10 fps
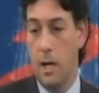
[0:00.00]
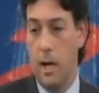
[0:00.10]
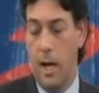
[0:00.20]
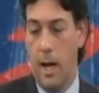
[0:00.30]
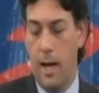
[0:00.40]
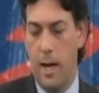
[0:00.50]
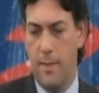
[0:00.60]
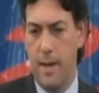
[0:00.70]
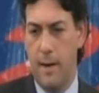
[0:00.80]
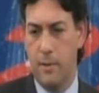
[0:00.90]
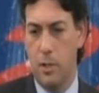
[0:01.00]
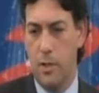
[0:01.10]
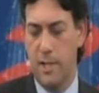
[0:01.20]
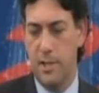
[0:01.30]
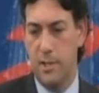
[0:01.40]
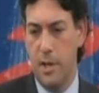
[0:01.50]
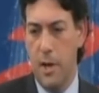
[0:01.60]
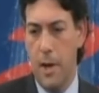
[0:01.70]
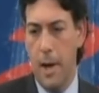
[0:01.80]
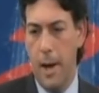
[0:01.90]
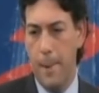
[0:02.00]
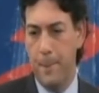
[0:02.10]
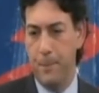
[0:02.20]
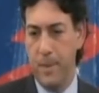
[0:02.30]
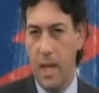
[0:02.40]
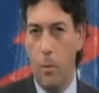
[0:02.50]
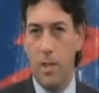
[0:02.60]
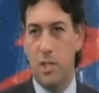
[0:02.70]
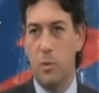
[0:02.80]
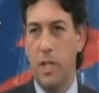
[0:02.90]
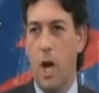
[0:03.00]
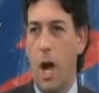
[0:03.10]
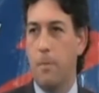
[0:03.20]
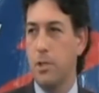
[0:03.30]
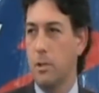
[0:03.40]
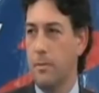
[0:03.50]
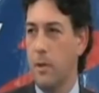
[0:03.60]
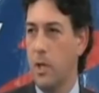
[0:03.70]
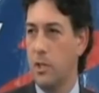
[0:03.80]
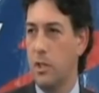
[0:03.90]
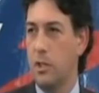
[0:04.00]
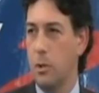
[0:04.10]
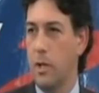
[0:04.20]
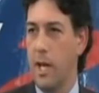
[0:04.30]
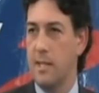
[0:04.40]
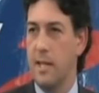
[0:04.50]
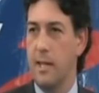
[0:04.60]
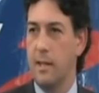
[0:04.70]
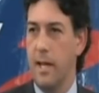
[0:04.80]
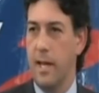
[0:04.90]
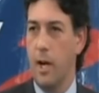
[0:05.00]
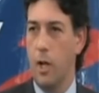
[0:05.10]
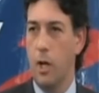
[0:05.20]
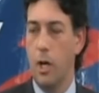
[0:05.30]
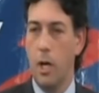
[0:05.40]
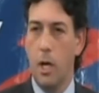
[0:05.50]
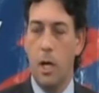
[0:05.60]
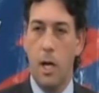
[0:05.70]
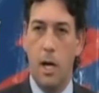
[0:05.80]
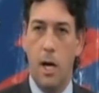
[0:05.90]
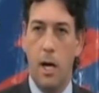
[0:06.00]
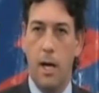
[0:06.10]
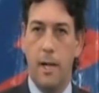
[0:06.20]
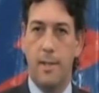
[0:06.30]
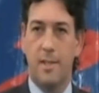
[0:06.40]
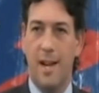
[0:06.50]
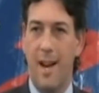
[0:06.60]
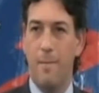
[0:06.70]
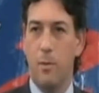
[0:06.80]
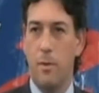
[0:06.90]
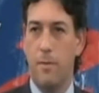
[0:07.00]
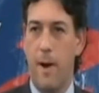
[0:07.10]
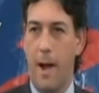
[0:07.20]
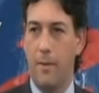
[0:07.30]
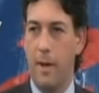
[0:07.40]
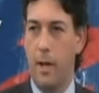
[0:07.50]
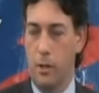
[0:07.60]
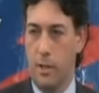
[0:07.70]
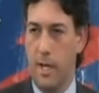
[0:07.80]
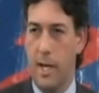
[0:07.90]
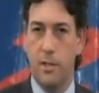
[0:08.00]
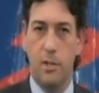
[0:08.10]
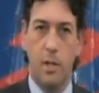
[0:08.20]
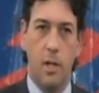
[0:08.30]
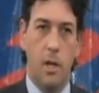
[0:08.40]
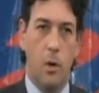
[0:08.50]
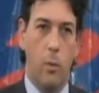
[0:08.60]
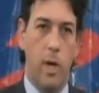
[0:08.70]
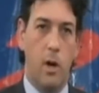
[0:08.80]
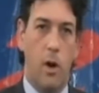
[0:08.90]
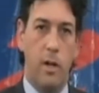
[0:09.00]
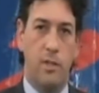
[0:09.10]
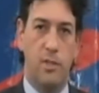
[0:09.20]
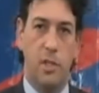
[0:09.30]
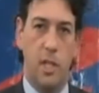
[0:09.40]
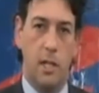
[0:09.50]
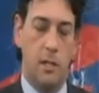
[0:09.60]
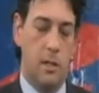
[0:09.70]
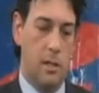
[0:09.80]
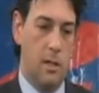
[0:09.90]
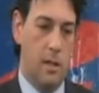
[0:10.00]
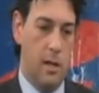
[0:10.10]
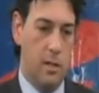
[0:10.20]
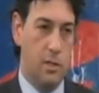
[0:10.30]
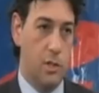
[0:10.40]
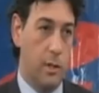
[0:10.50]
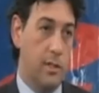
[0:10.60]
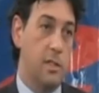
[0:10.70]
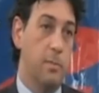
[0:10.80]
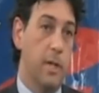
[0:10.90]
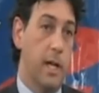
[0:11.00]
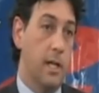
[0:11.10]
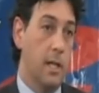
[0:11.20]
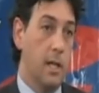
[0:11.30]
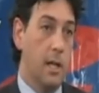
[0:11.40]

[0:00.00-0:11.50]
I, I, I think I have to address this. Um, it wasn't really optional for us to do a case like, like Heller. Uh, at the time that we filed the Heller case, we had already seen uh, a circuit split.